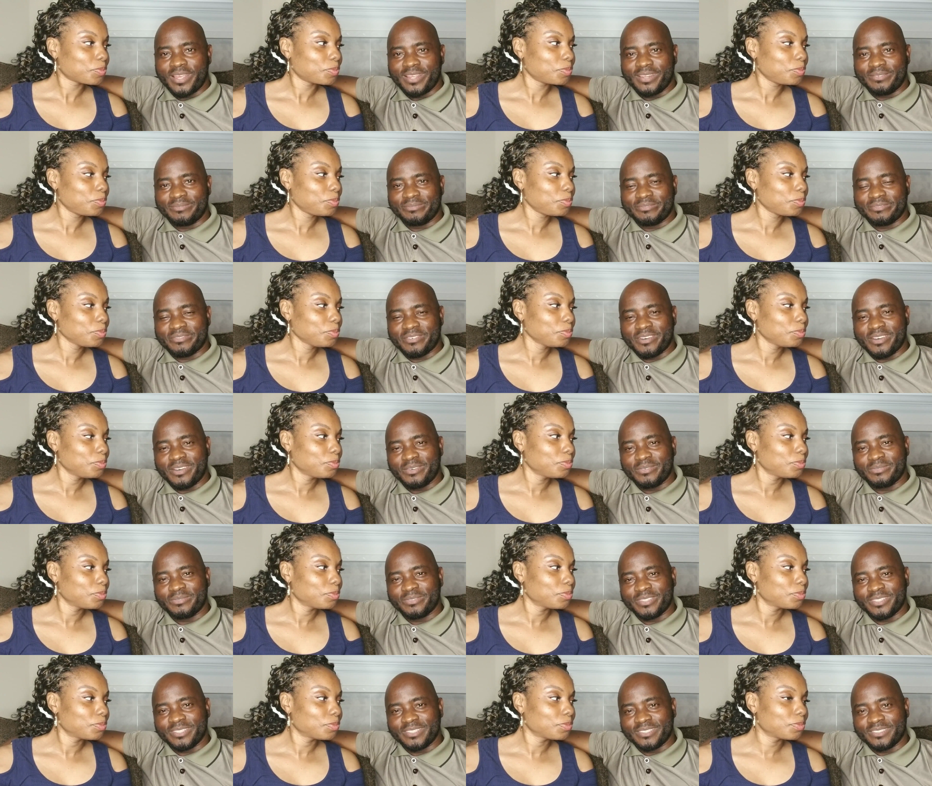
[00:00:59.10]

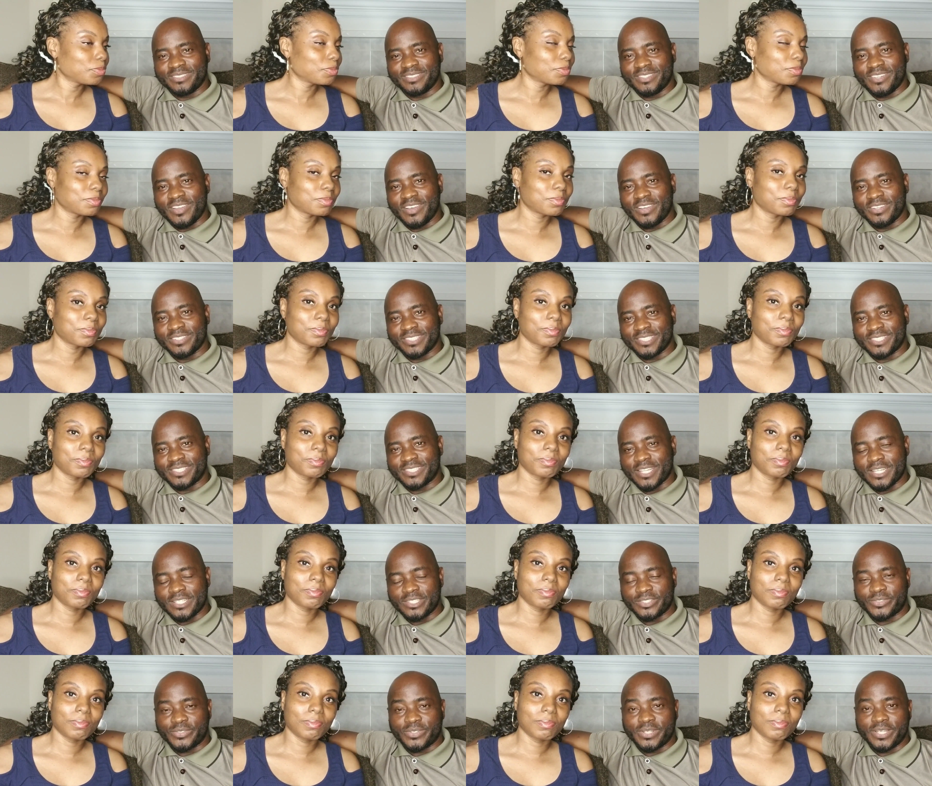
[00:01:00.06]
Speaker 1: involved in long
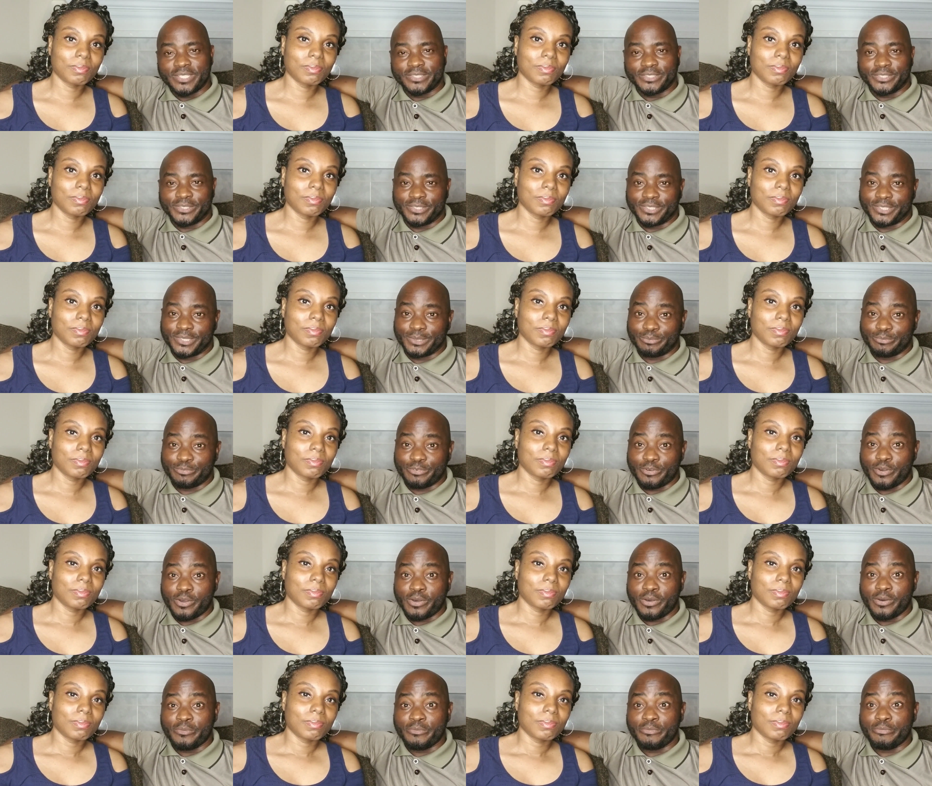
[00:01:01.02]
distance relationship
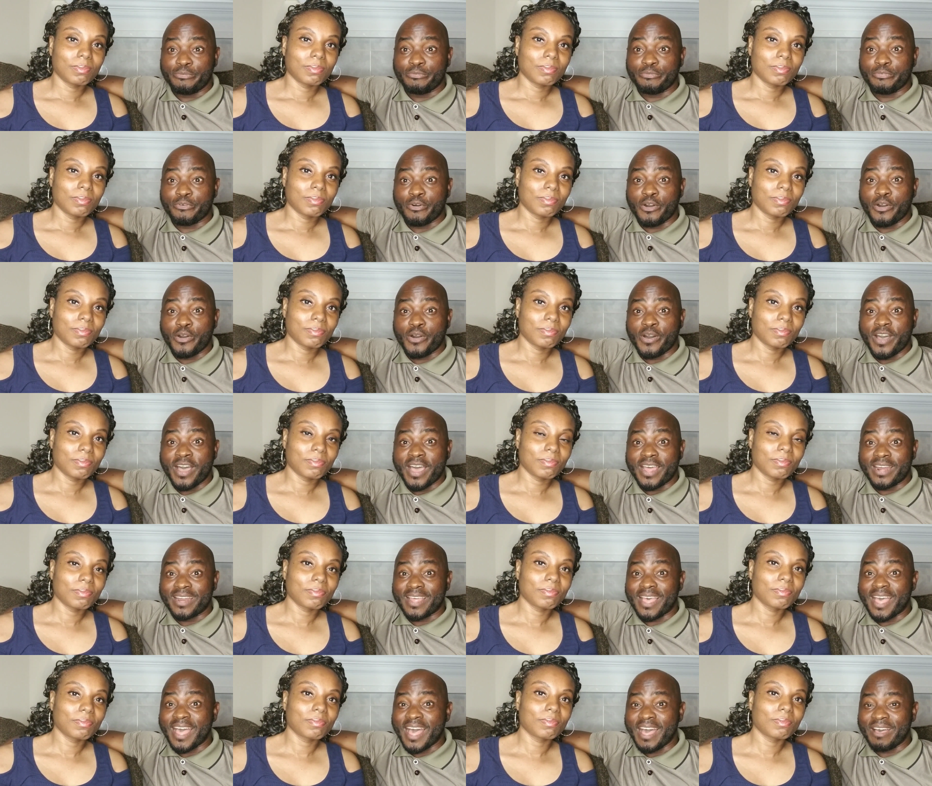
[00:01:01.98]
for four
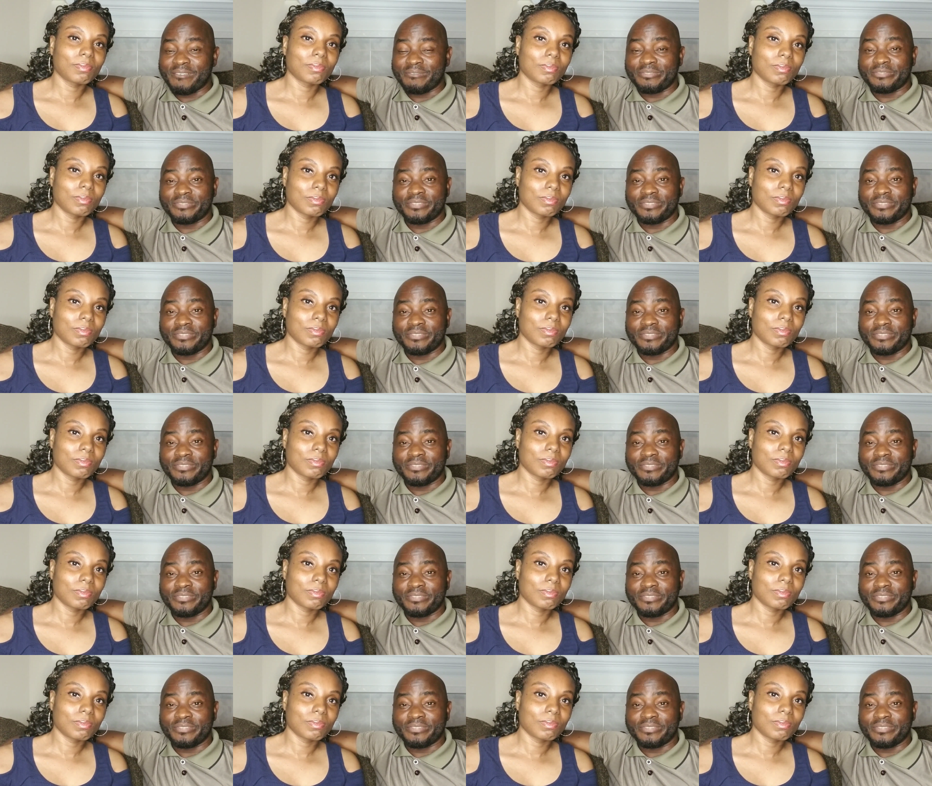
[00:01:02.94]
and a half